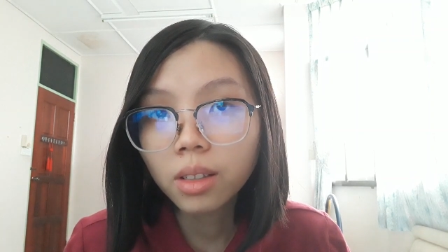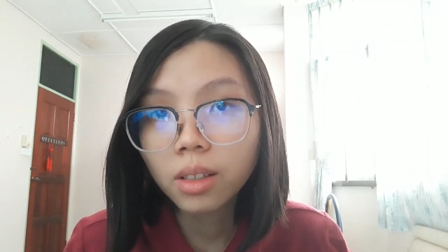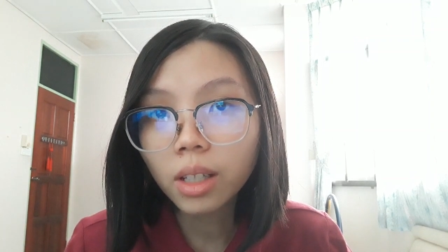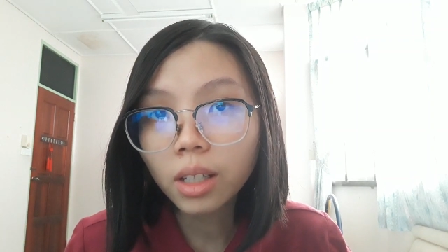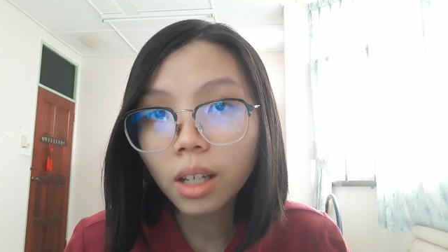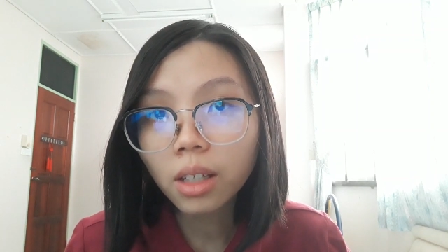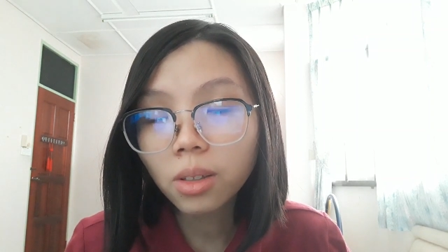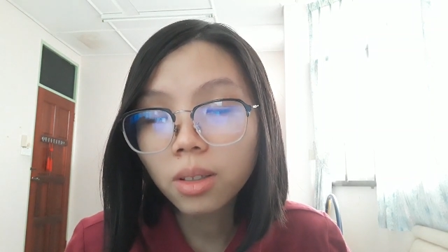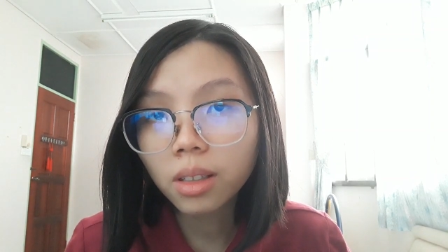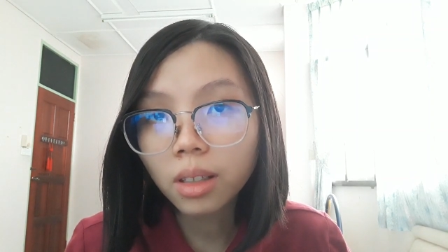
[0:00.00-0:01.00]
They can
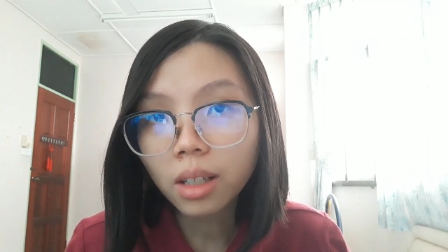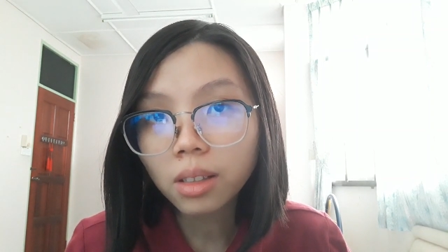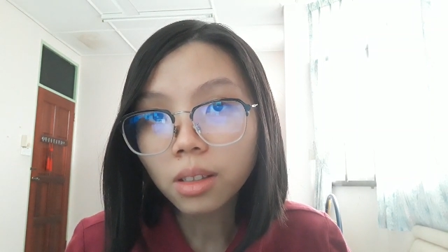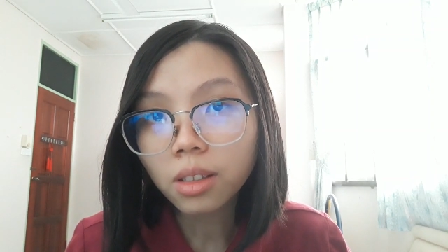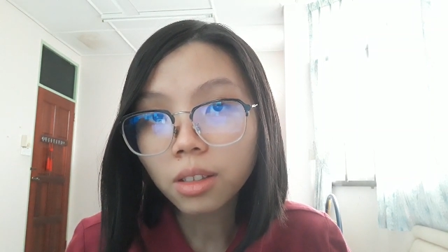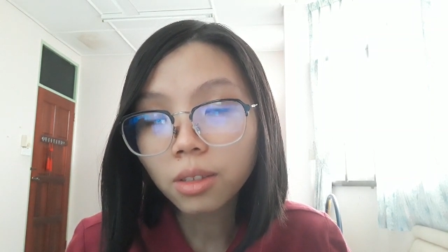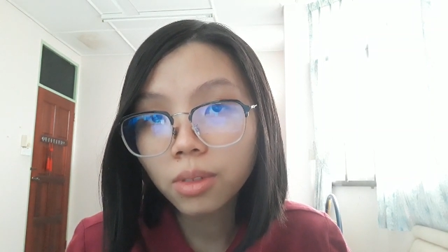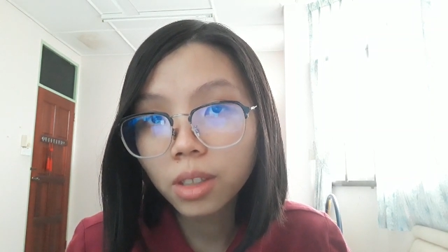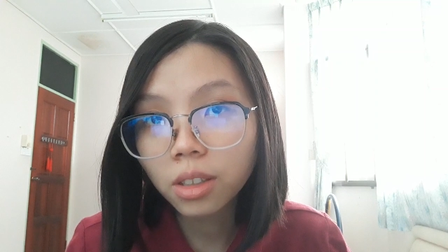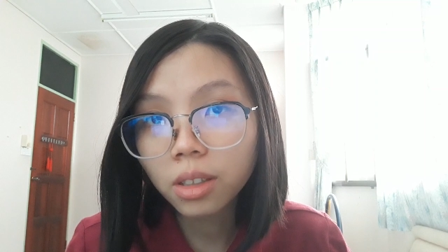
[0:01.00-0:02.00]
use it as a
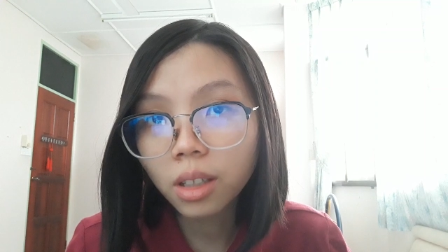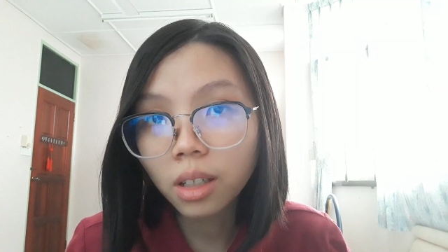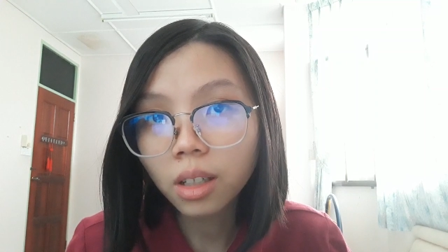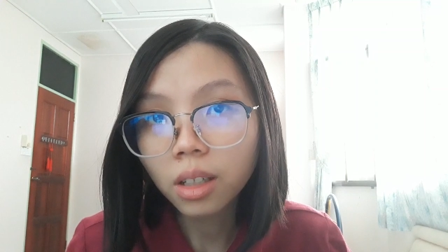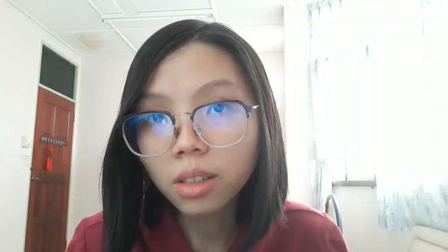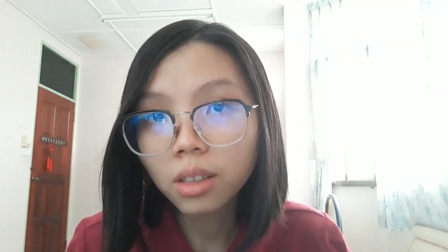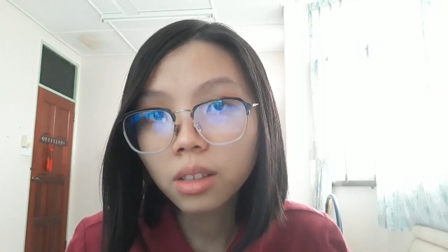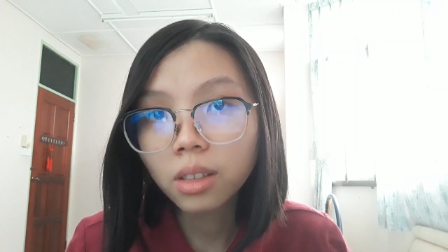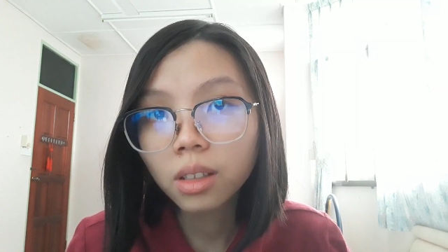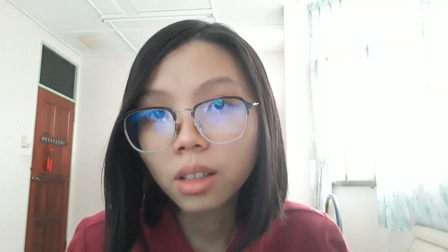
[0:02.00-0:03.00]

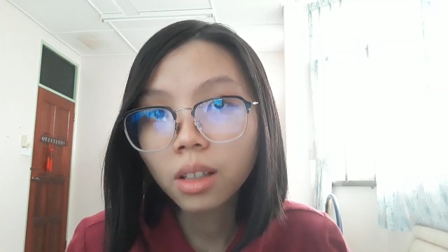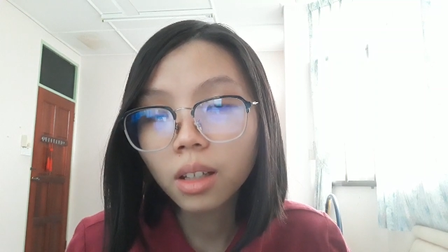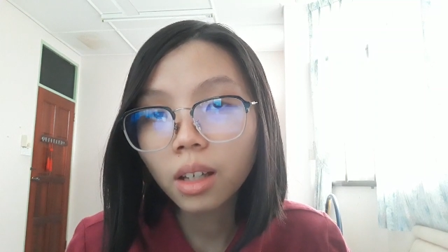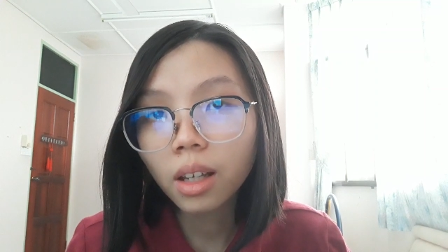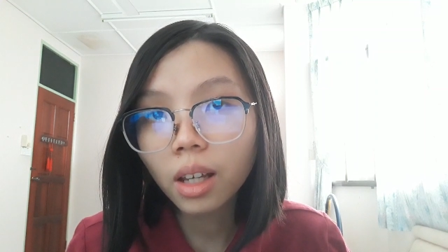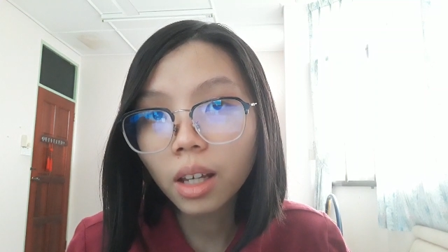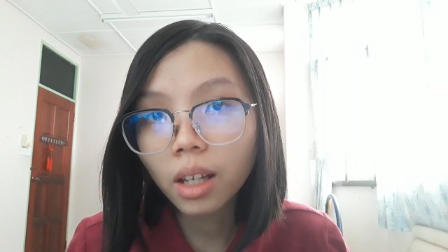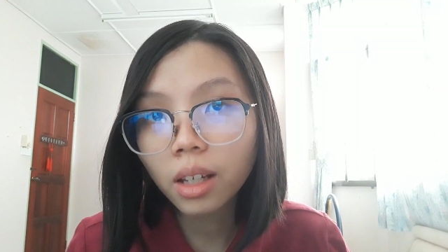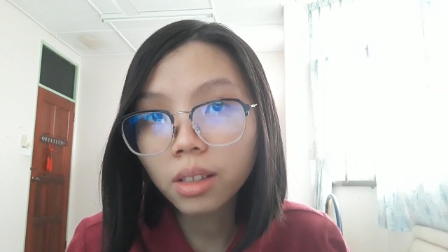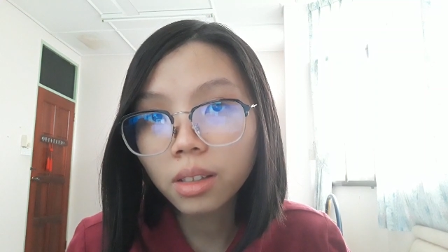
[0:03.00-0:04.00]
revision
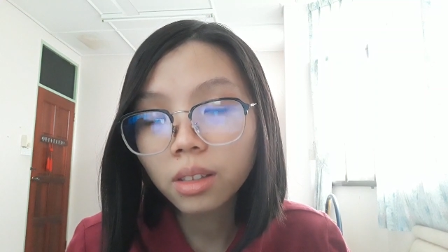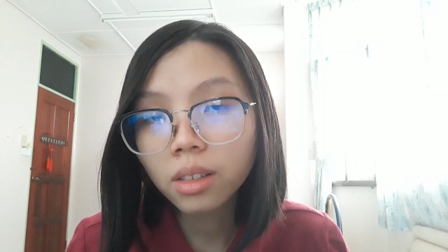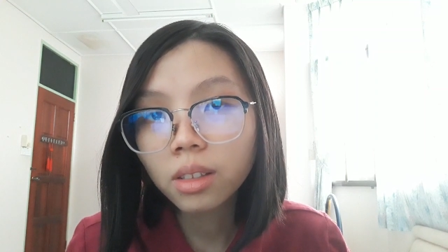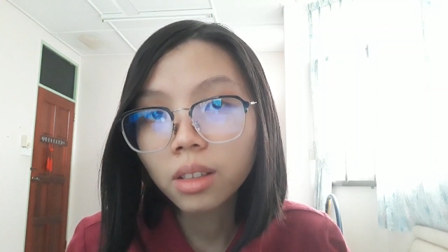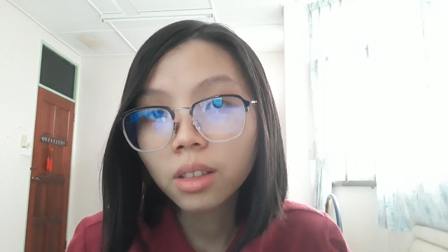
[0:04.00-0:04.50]
and